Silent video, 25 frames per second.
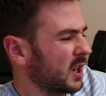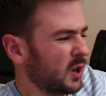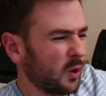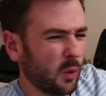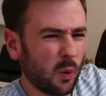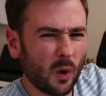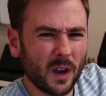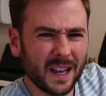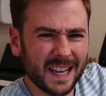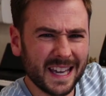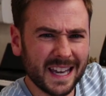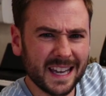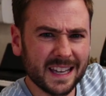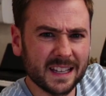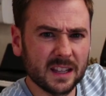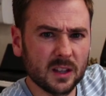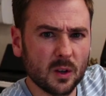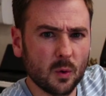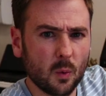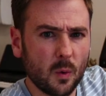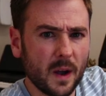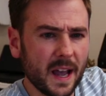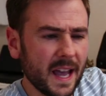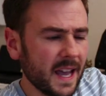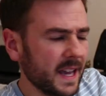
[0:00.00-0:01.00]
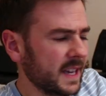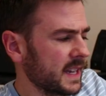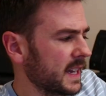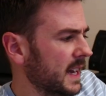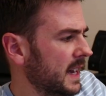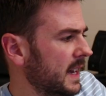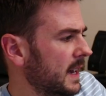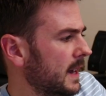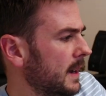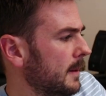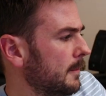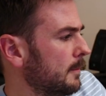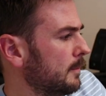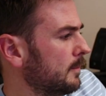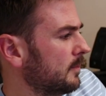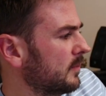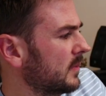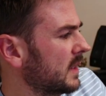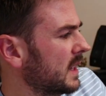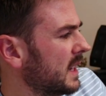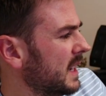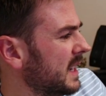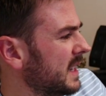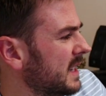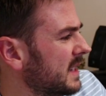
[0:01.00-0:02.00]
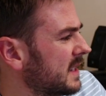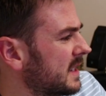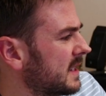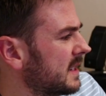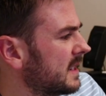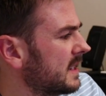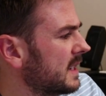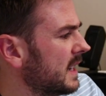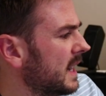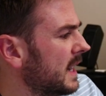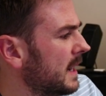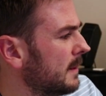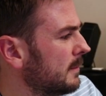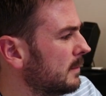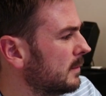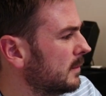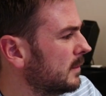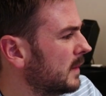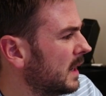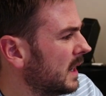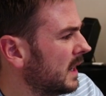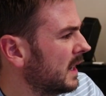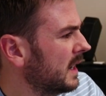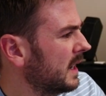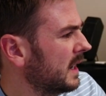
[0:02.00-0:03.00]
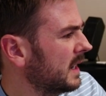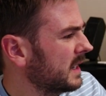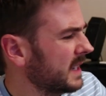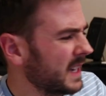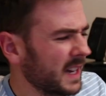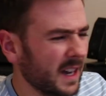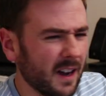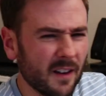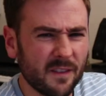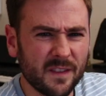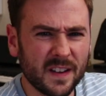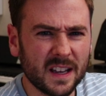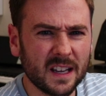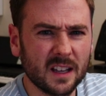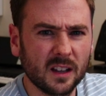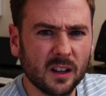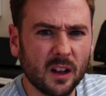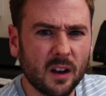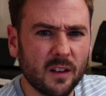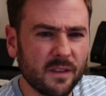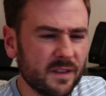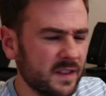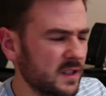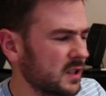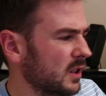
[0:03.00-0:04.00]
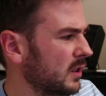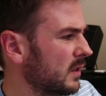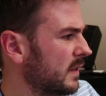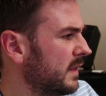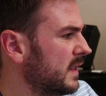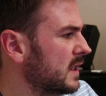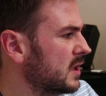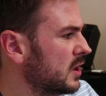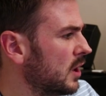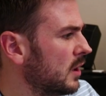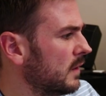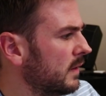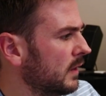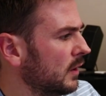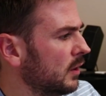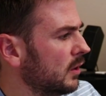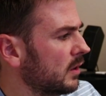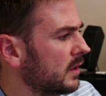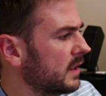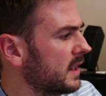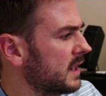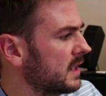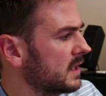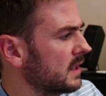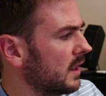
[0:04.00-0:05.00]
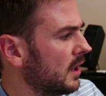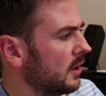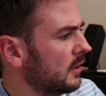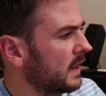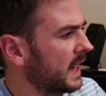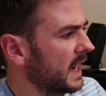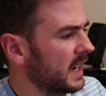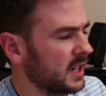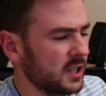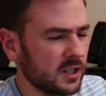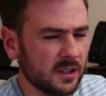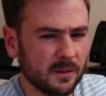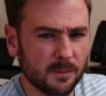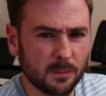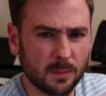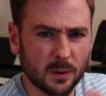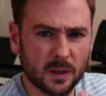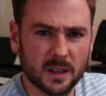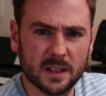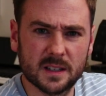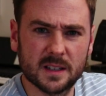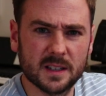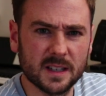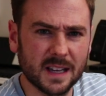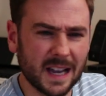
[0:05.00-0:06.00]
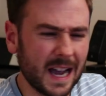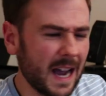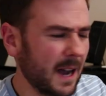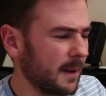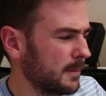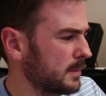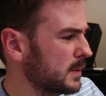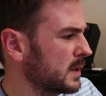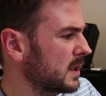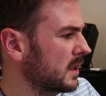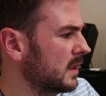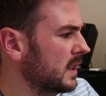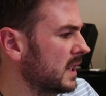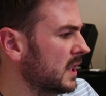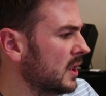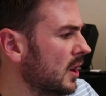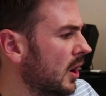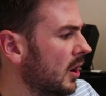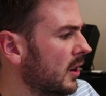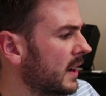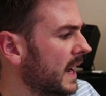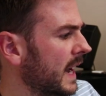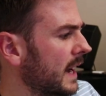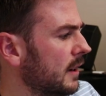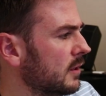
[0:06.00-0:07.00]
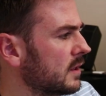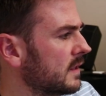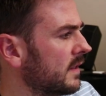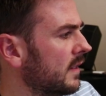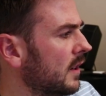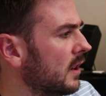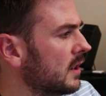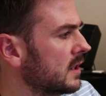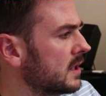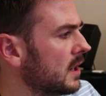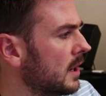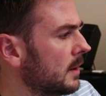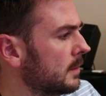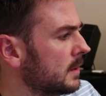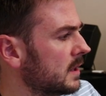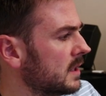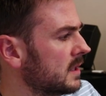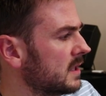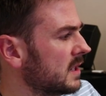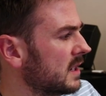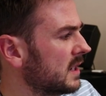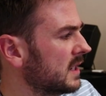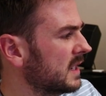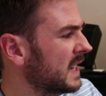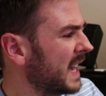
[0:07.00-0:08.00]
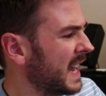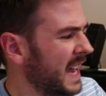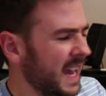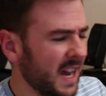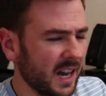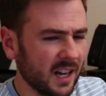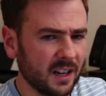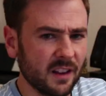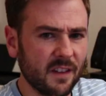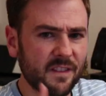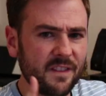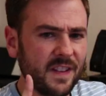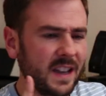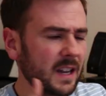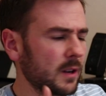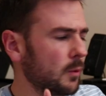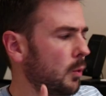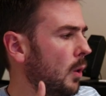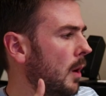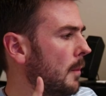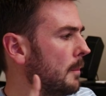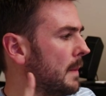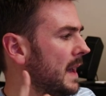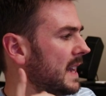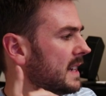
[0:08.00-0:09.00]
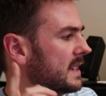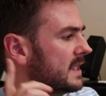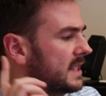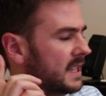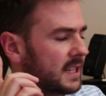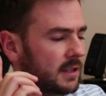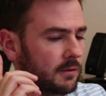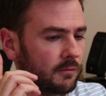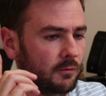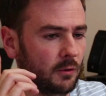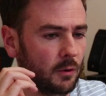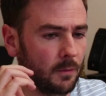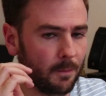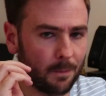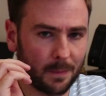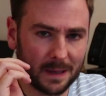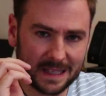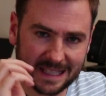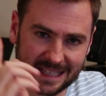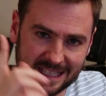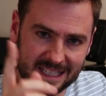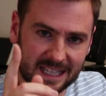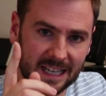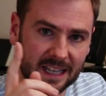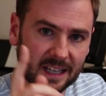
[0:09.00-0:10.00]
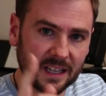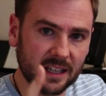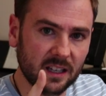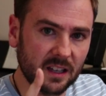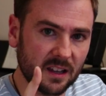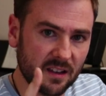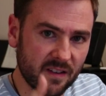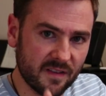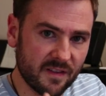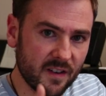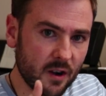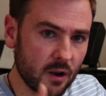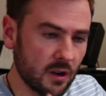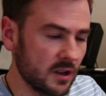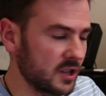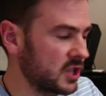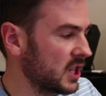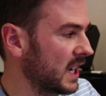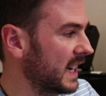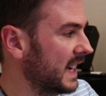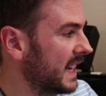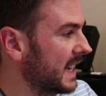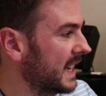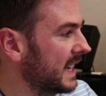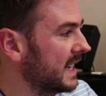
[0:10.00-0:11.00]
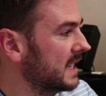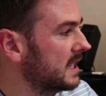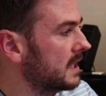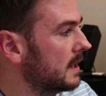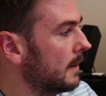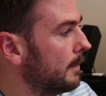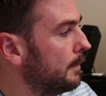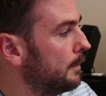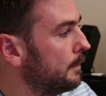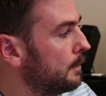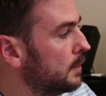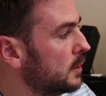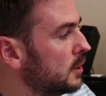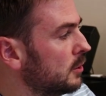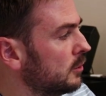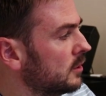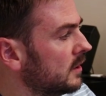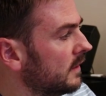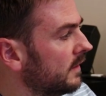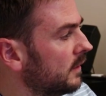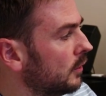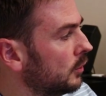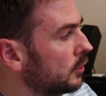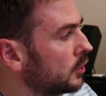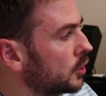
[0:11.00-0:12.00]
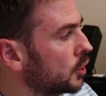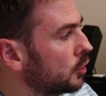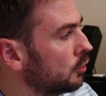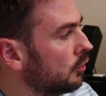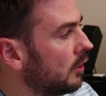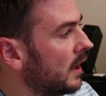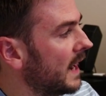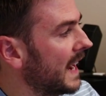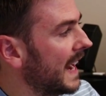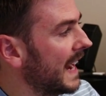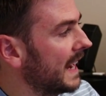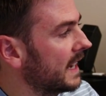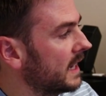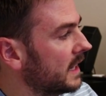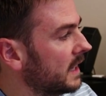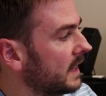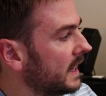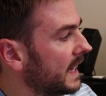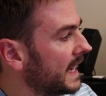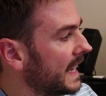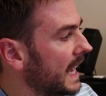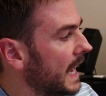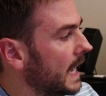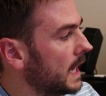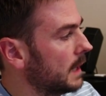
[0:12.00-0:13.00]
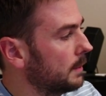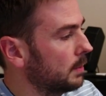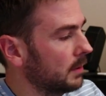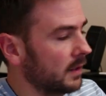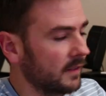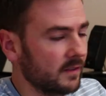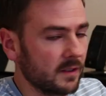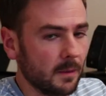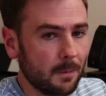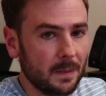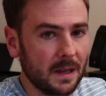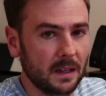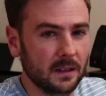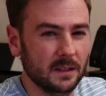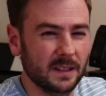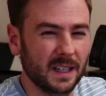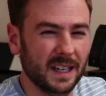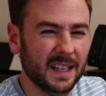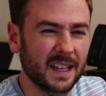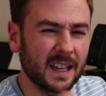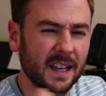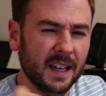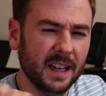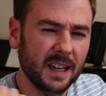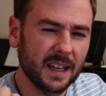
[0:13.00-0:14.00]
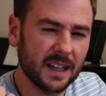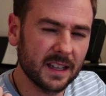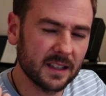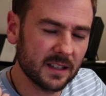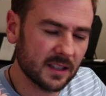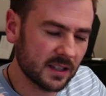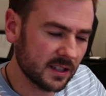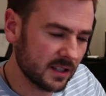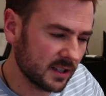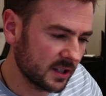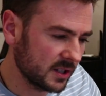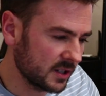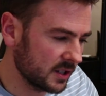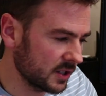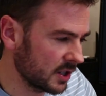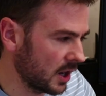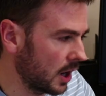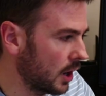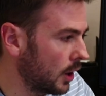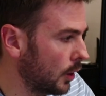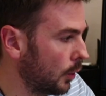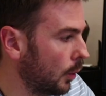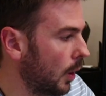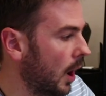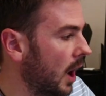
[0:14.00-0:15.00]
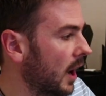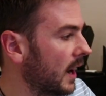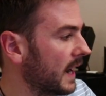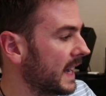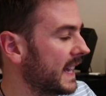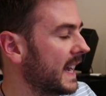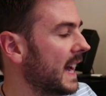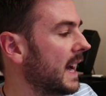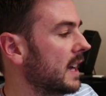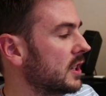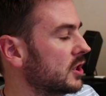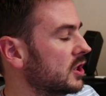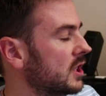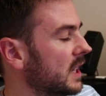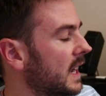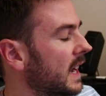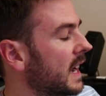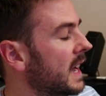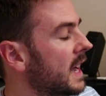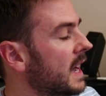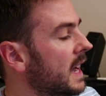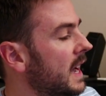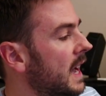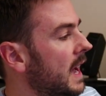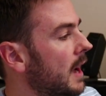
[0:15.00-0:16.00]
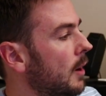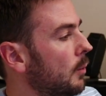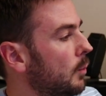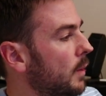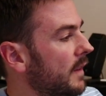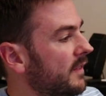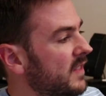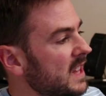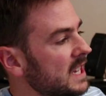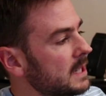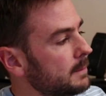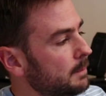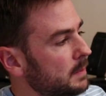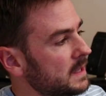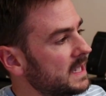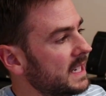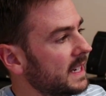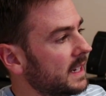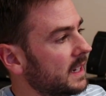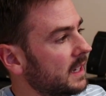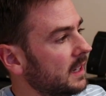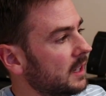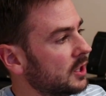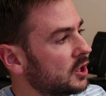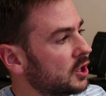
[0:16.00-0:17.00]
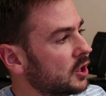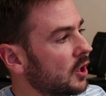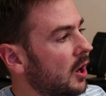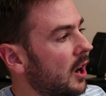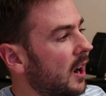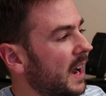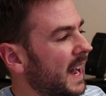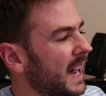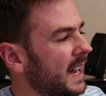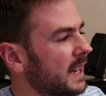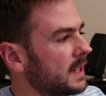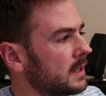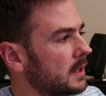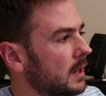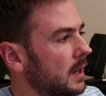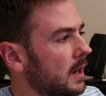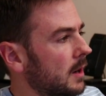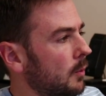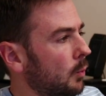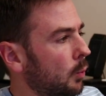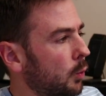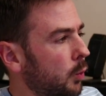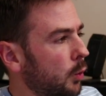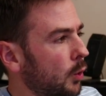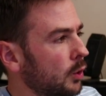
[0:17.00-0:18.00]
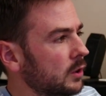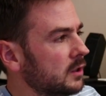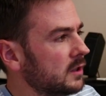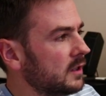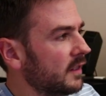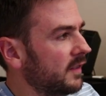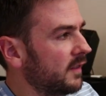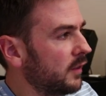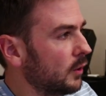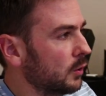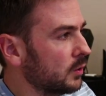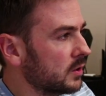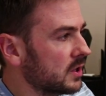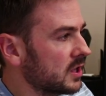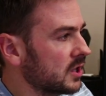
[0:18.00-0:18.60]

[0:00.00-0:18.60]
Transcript: quite hidden away. Um, it's, um, yeah, I think a lot of photographers overlook this location, but it's absolutely knockout as far as I'm concerned. And I think what makes this ruin particularly photogenic is the beautiful triangular gable of the building. It's so eye-catching. With this particular shot, I had wonderful